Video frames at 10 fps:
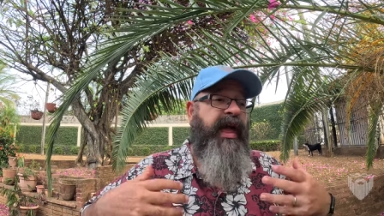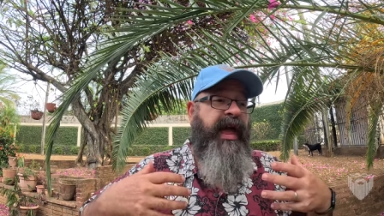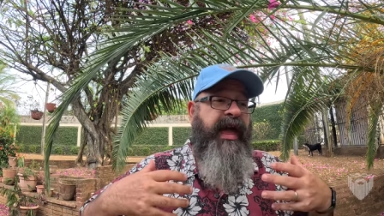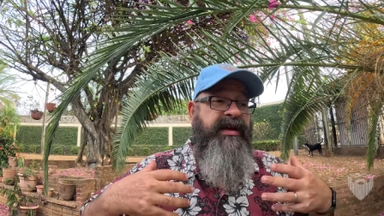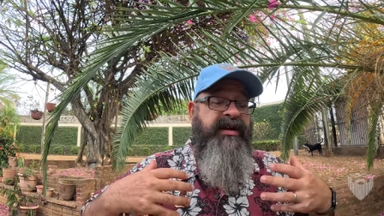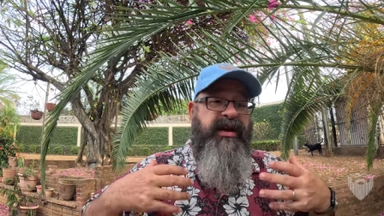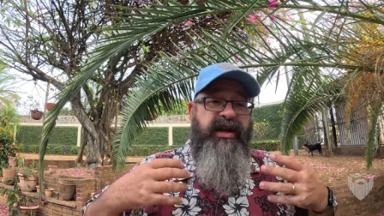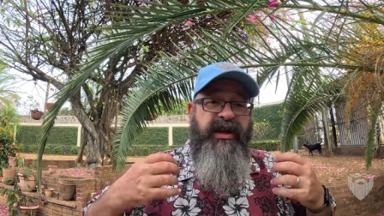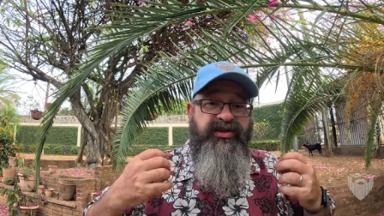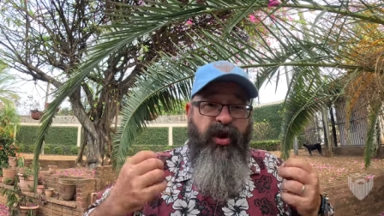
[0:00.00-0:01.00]
And
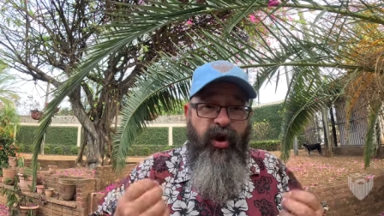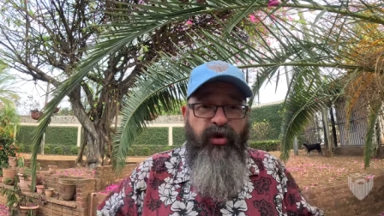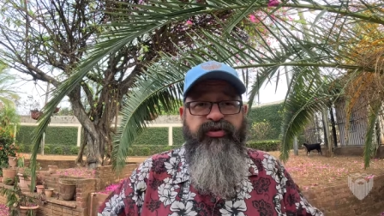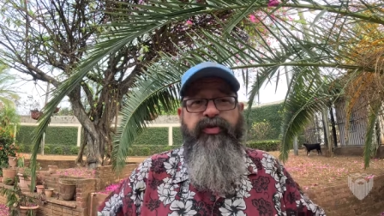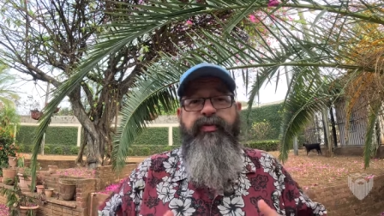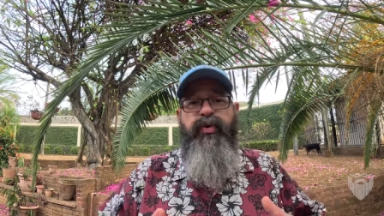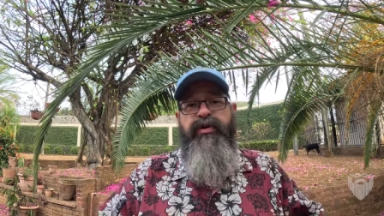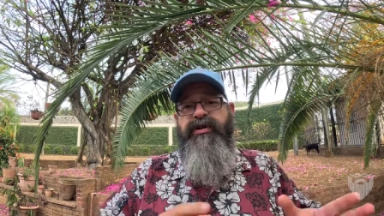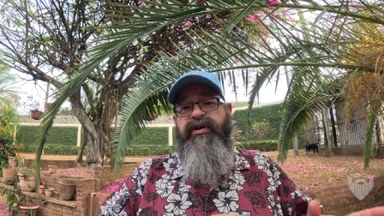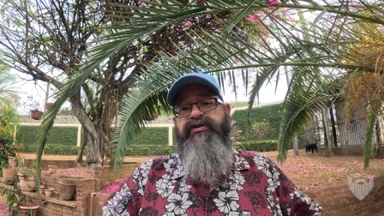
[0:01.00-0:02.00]
it's also
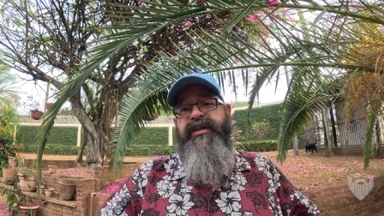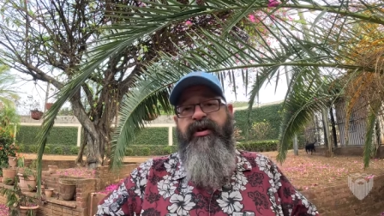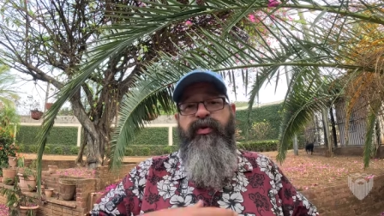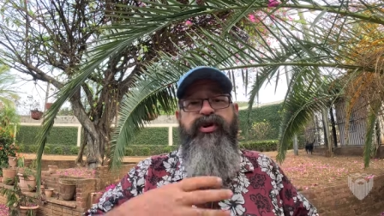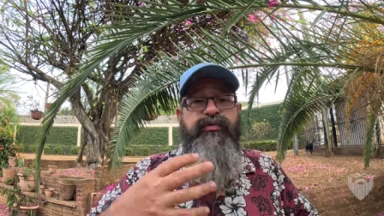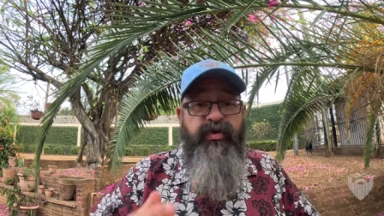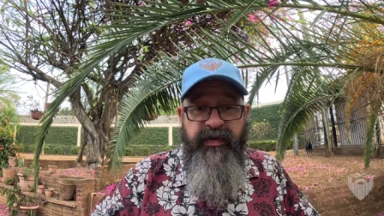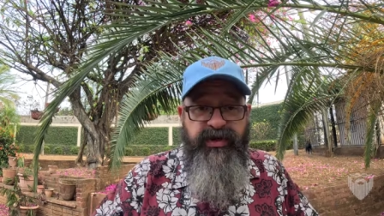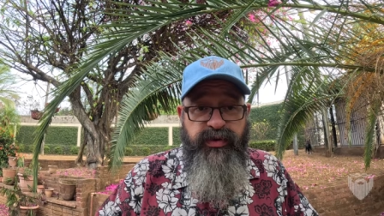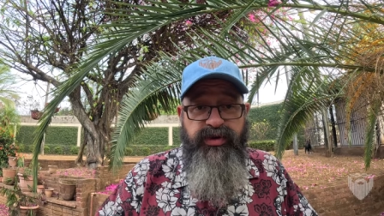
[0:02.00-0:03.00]
important to understand when you're
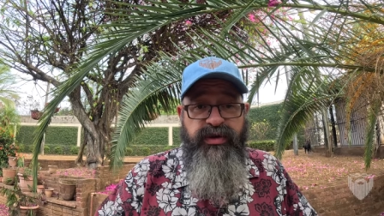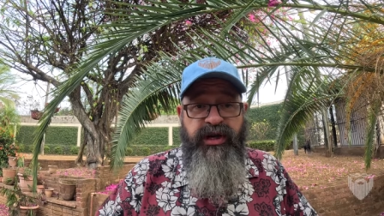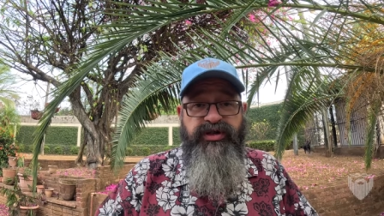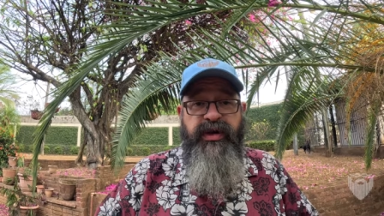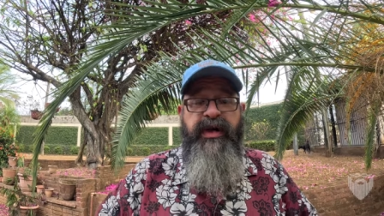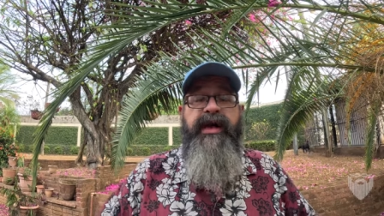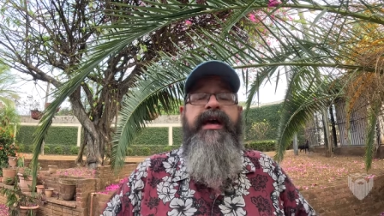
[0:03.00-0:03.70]
moving to a new country,